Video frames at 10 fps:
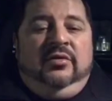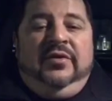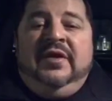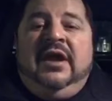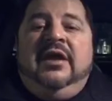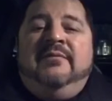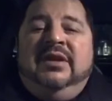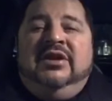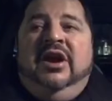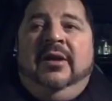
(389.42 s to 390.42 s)
when they
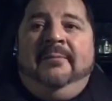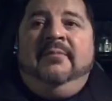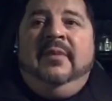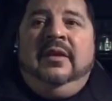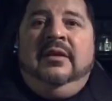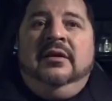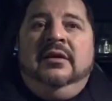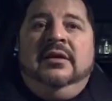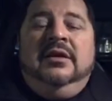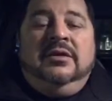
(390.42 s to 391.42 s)
become,
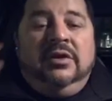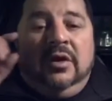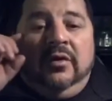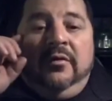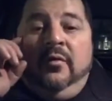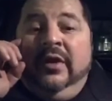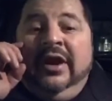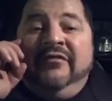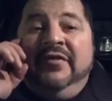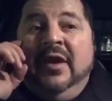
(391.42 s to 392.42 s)

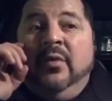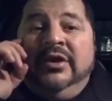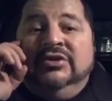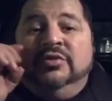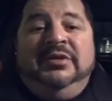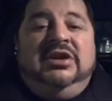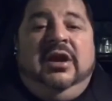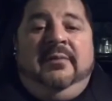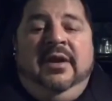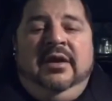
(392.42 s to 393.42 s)
whatever they want it to
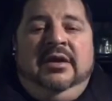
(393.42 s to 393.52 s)
become.